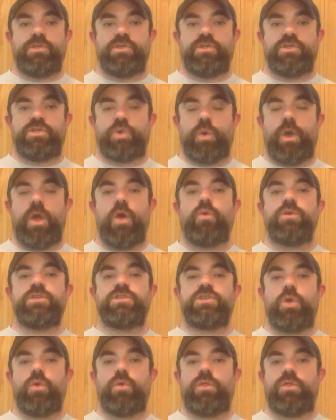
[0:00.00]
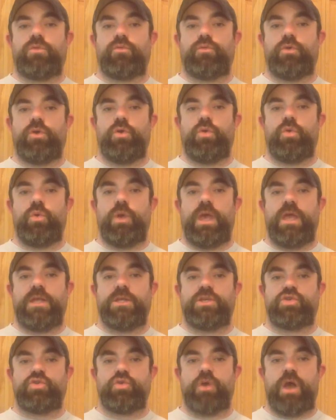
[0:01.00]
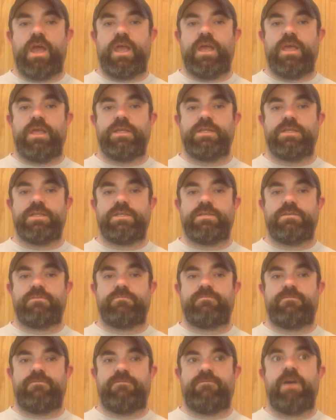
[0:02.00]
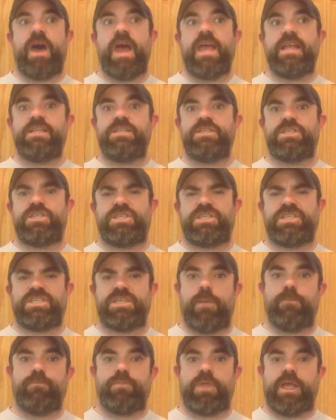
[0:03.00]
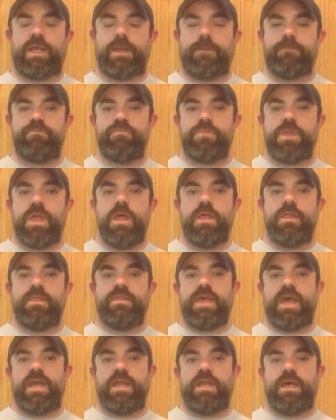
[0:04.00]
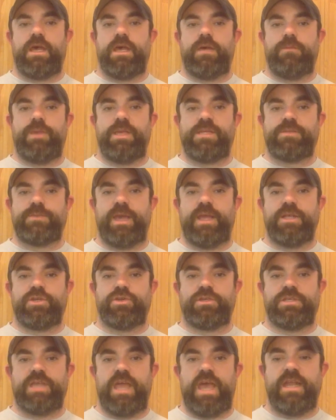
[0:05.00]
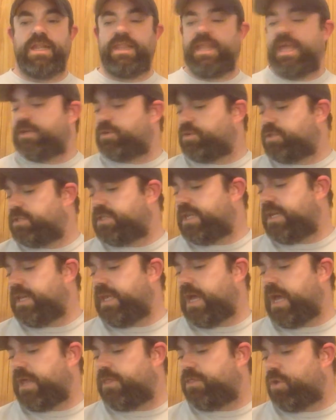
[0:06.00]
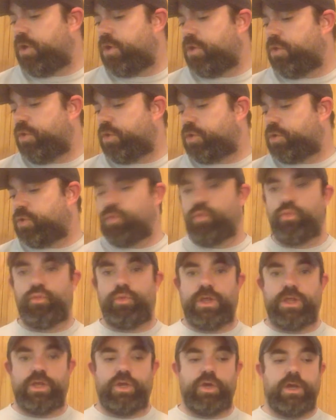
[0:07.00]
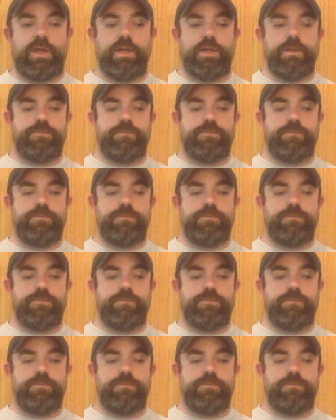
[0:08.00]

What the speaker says: So I always go through and try and find something that piques my interest, and Lantern City I thought looked really good.